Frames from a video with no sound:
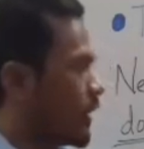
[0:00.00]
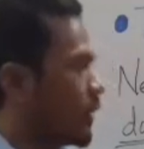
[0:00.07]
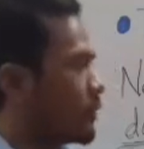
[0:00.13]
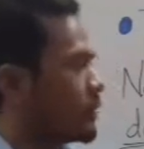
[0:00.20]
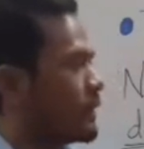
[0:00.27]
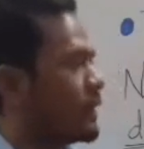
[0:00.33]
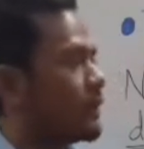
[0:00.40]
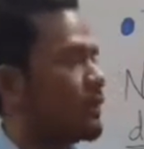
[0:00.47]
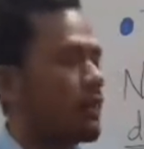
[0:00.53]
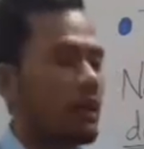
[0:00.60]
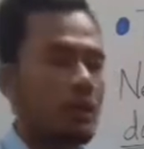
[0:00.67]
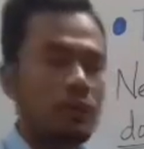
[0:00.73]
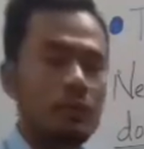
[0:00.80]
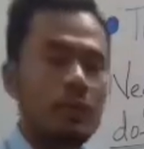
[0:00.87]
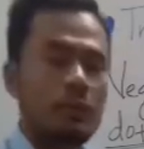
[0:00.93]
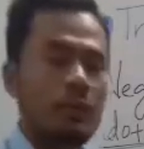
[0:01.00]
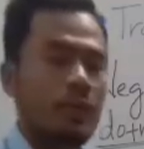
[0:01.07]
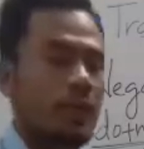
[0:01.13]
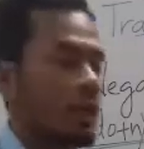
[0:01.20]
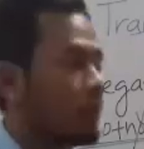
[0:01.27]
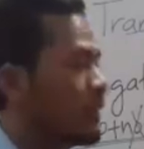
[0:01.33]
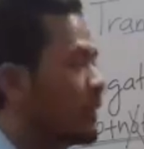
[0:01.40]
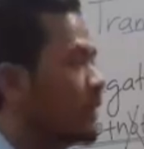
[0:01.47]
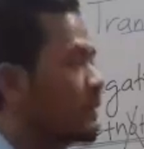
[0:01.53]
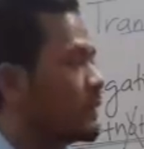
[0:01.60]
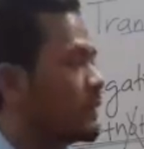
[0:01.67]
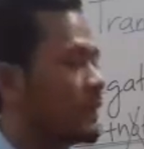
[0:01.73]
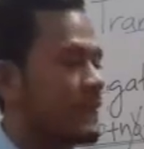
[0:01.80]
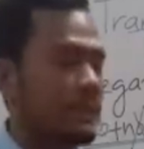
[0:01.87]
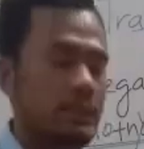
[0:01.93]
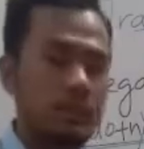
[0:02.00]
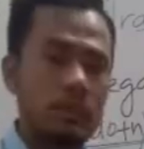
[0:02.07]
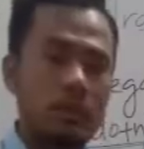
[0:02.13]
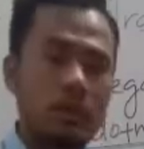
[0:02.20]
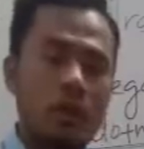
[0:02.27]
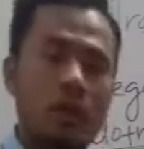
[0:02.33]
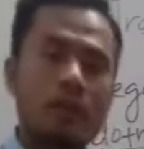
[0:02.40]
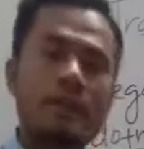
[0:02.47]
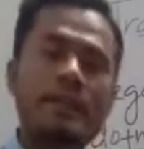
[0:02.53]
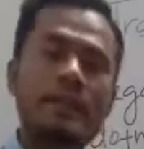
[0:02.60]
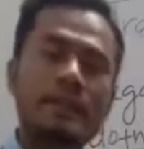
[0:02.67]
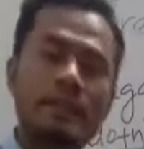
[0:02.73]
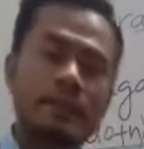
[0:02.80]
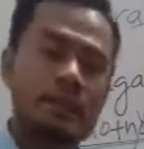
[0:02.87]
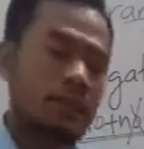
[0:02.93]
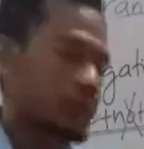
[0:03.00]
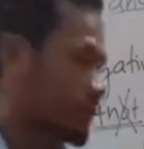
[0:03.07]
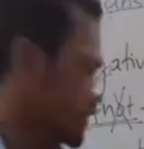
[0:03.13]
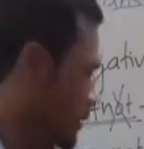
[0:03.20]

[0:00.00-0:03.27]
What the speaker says: Now did not will become didn't or didn't.